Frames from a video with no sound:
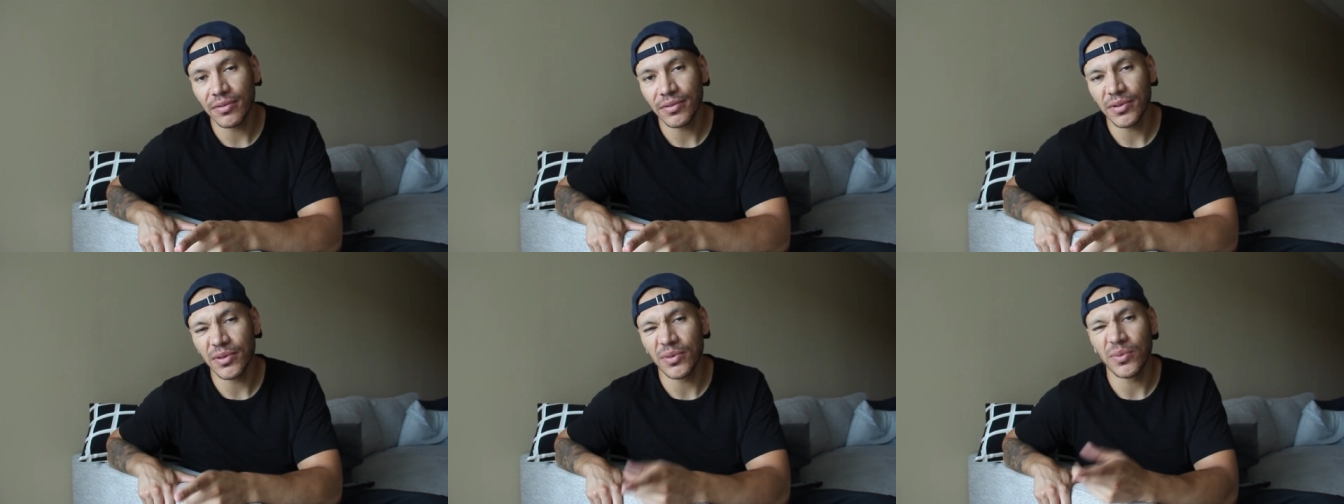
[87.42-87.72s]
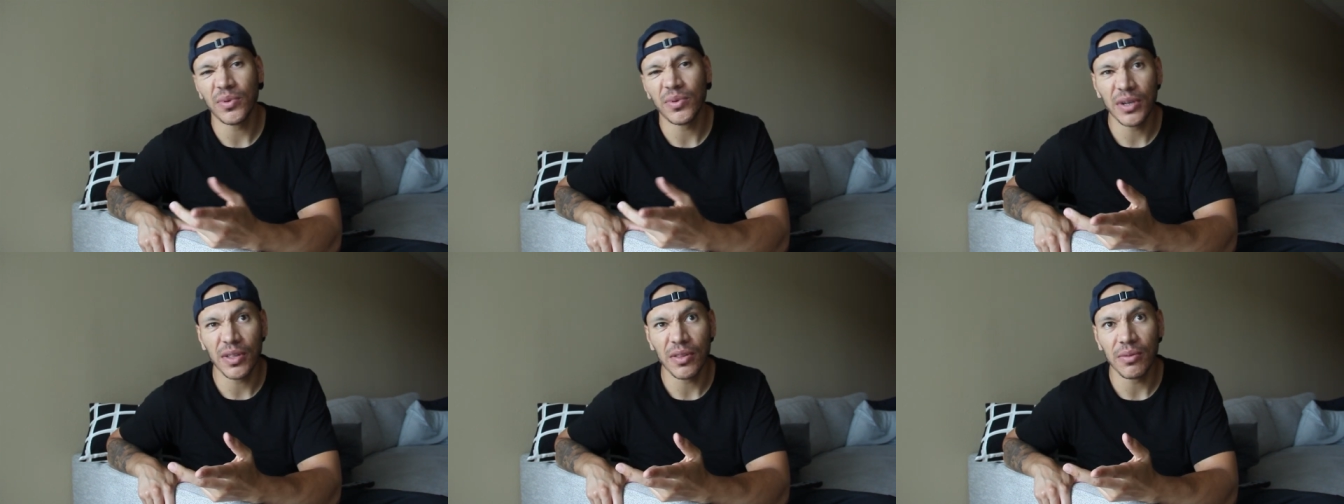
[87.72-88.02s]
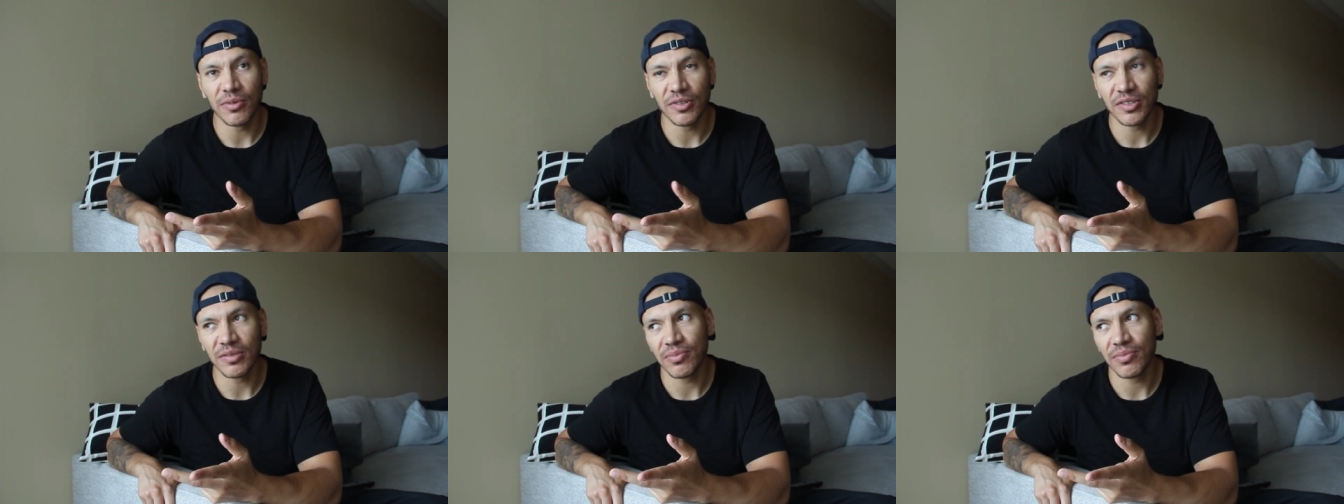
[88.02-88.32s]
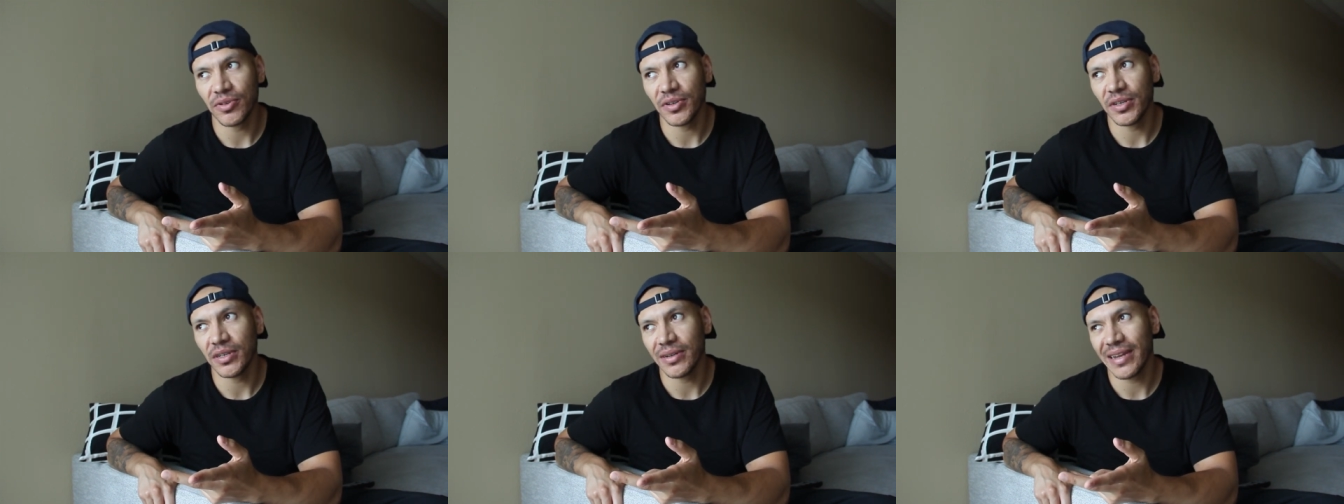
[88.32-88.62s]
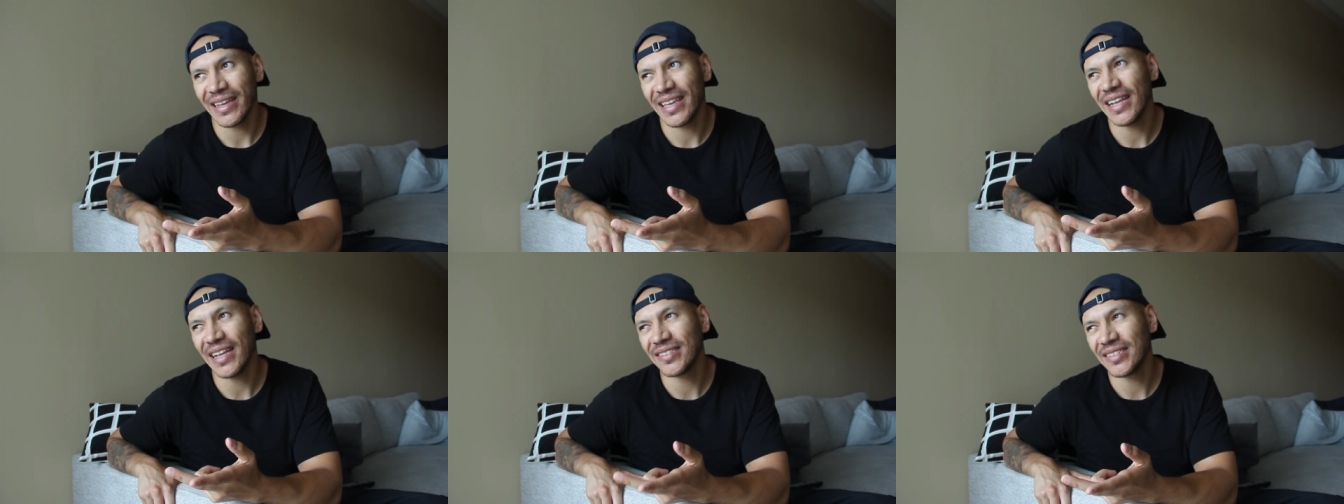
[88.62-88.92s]
or one of the most important.
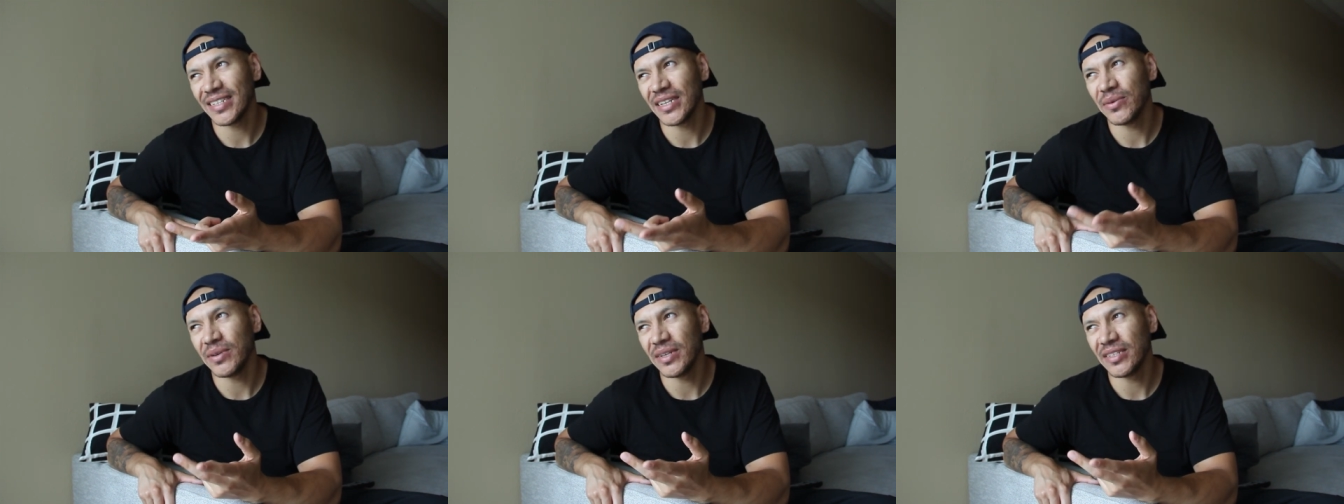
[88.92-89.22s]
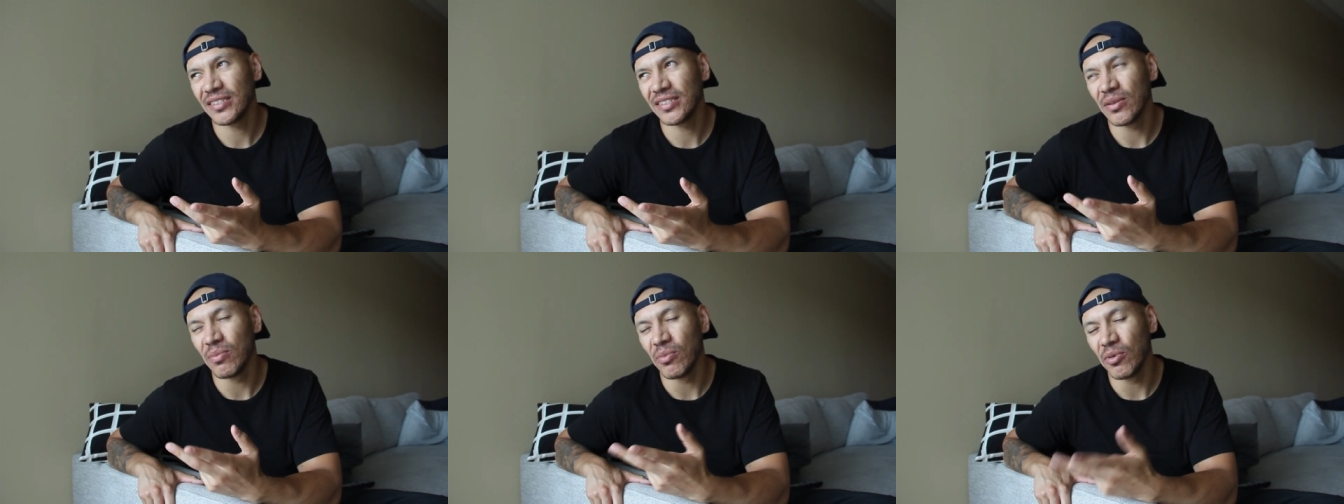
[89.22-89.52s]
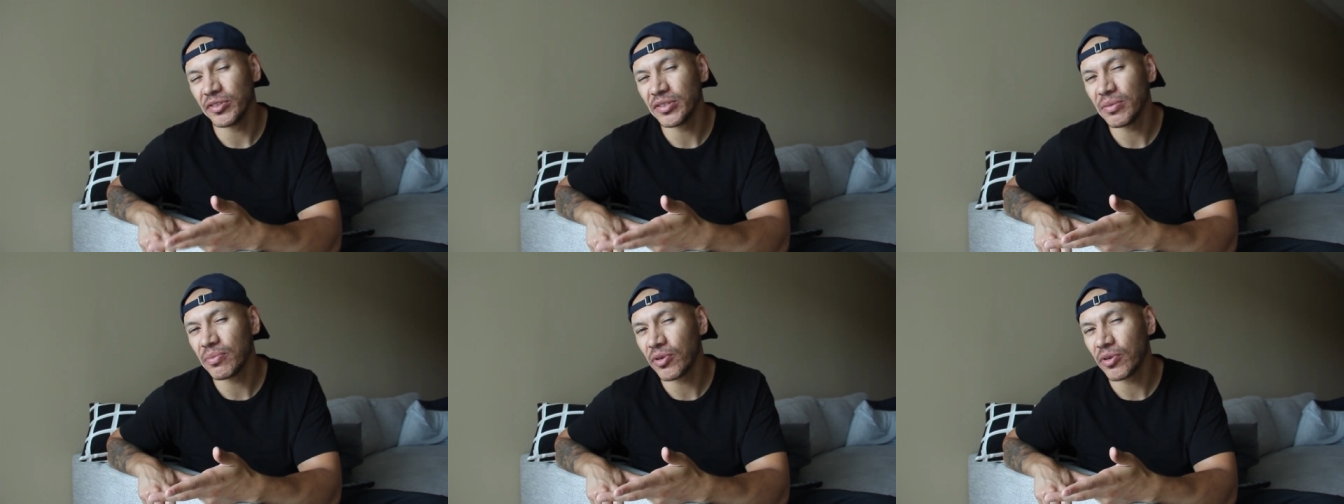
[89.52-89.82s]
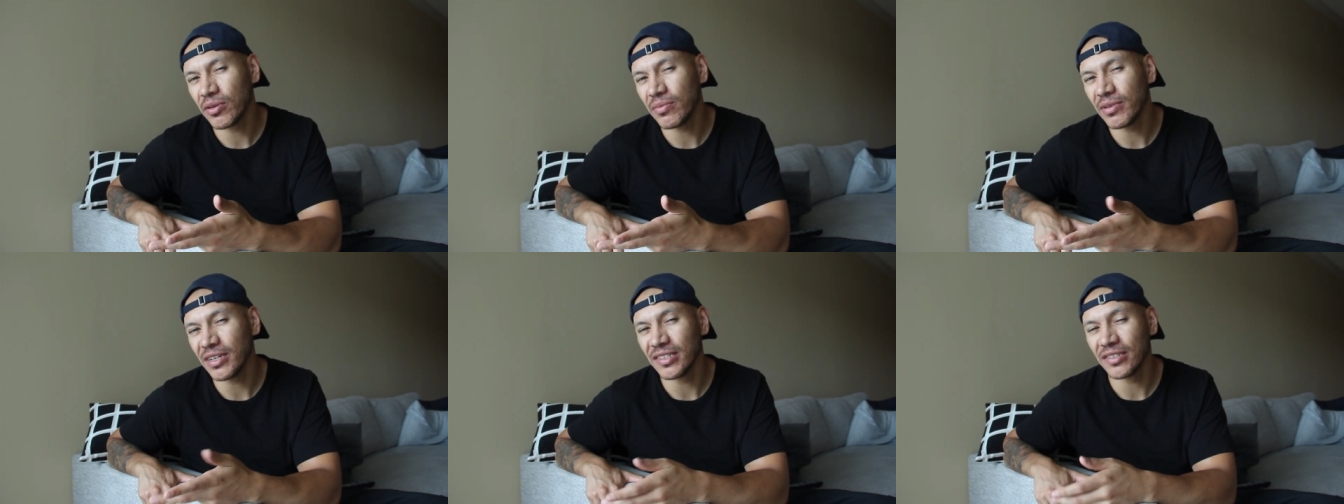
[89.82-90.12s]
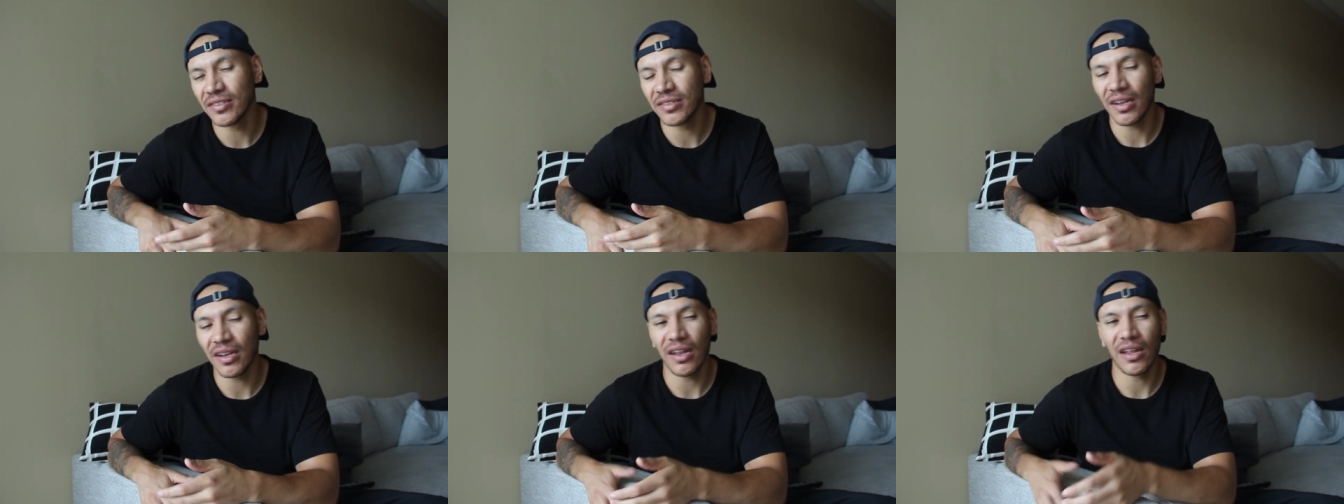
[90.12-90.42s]
I can't say it's the most important
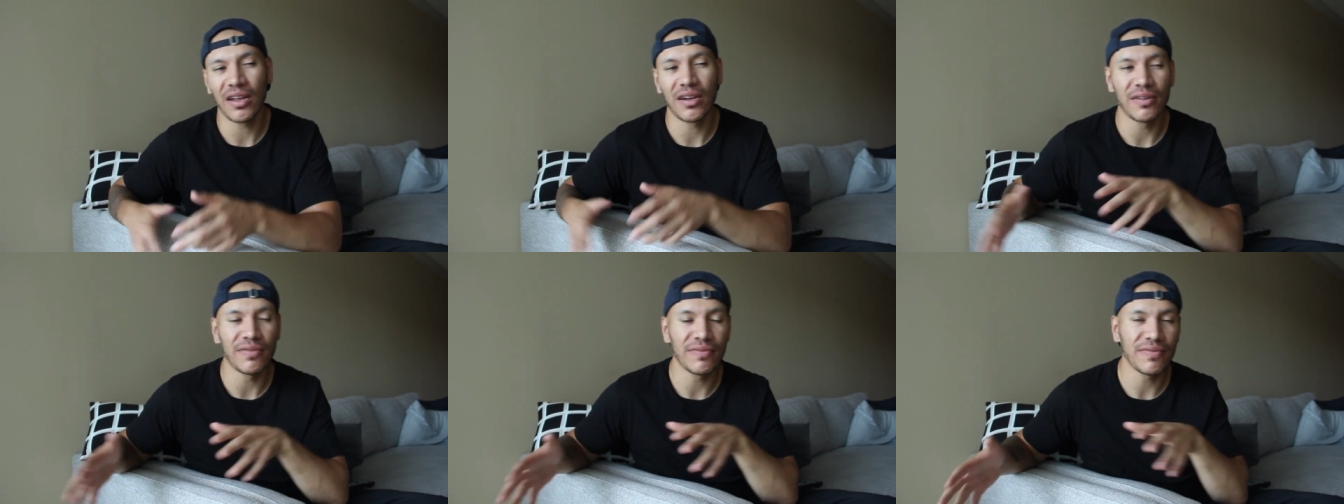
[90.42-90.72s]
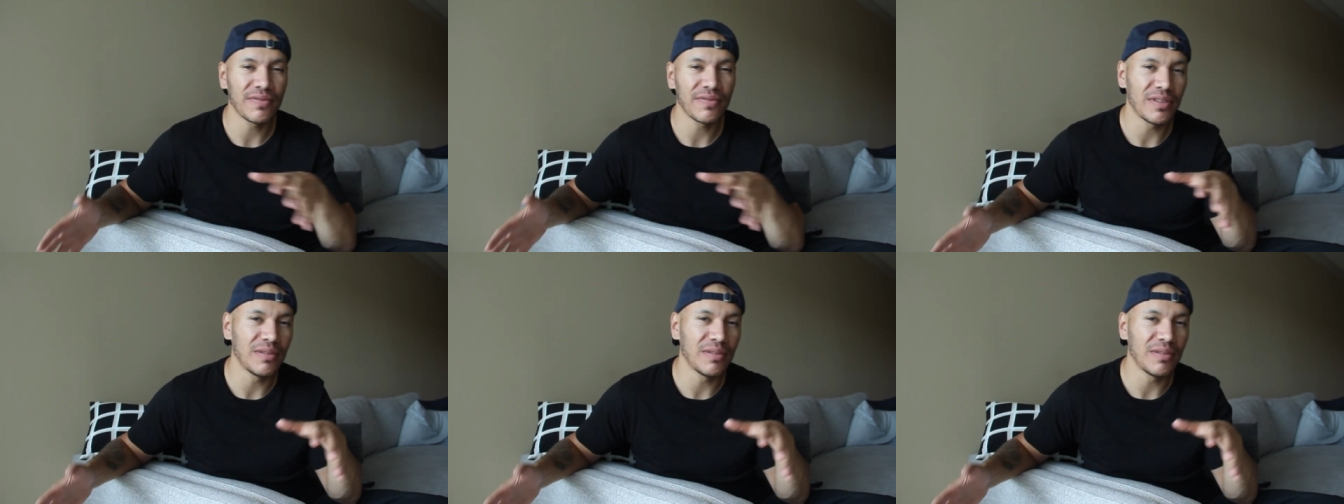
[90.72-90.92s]
because there's a lot of